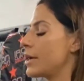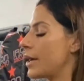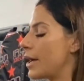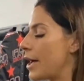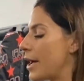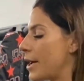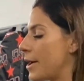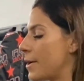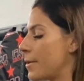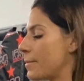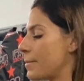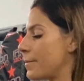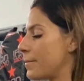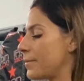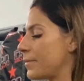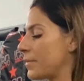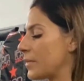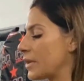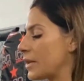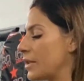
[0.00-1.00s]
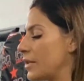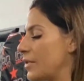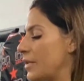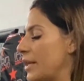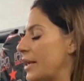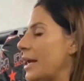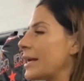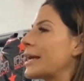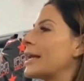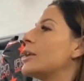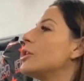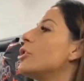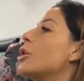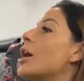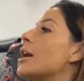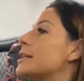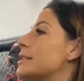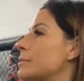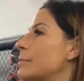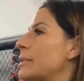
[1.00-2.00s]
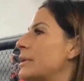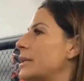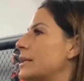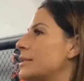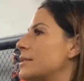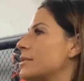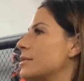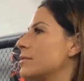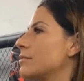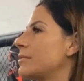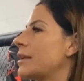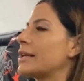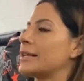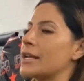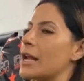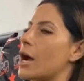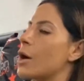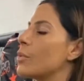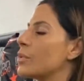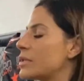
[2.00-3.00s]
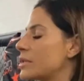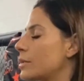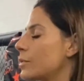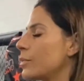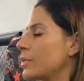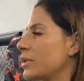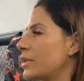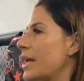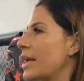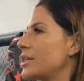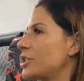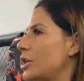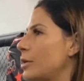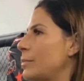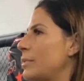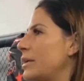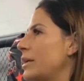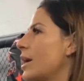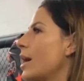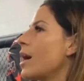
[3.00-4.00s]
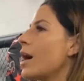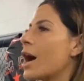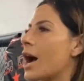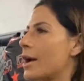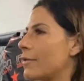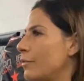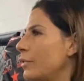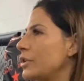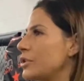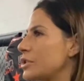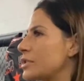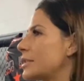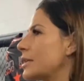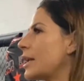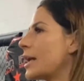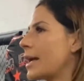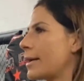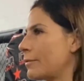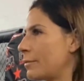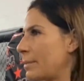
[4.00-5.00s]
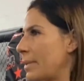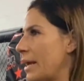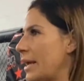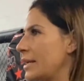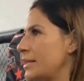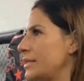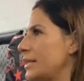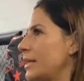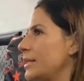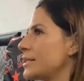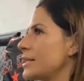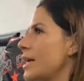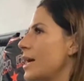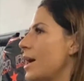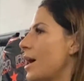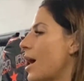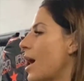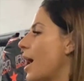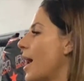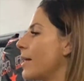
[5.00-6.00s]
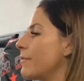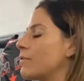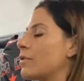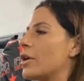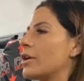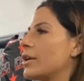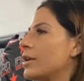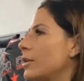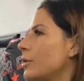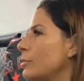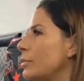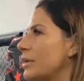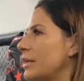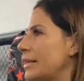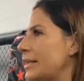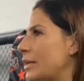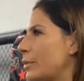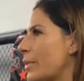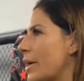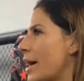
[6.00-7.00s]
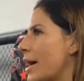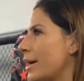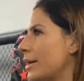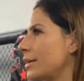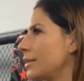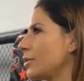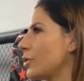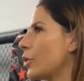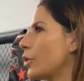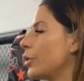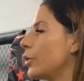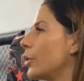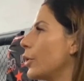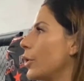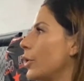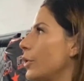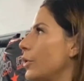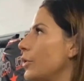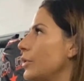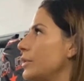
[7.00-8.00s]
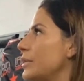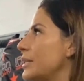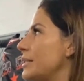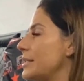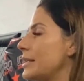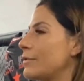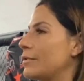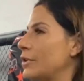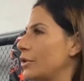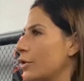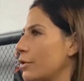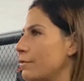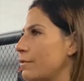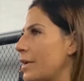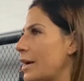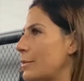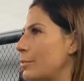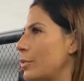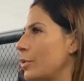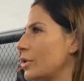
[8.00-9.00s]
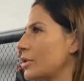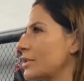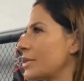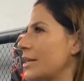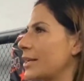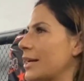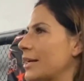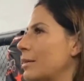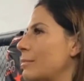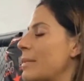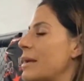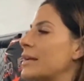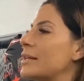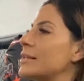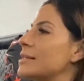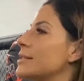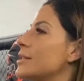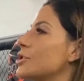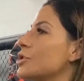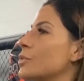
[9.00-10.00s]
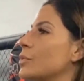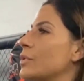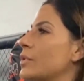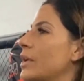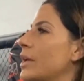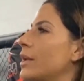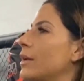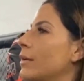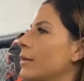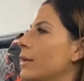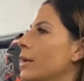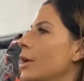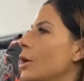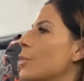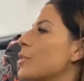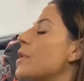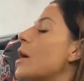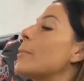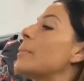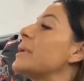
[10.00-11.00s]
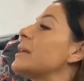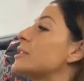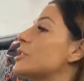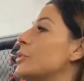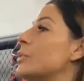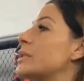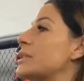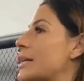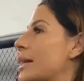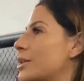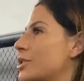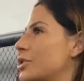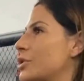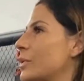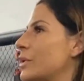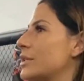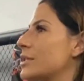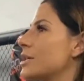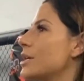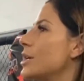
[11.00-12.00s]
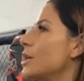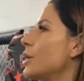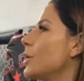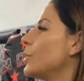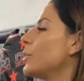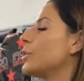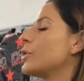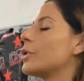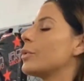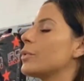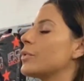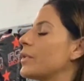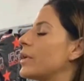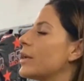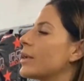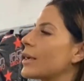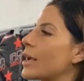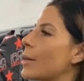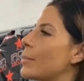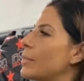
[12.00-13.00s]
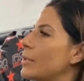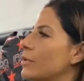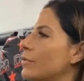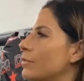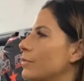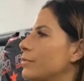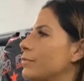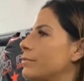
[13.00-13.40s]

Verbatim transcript: um, then I can last minute, like now with, with AJP. I've registered, I haven't paid yet. I've got a little bit of leeway. I can go, there's definitely no fight booked, and I can make a decision within, without being too attached to it, mm. you know, within a couple of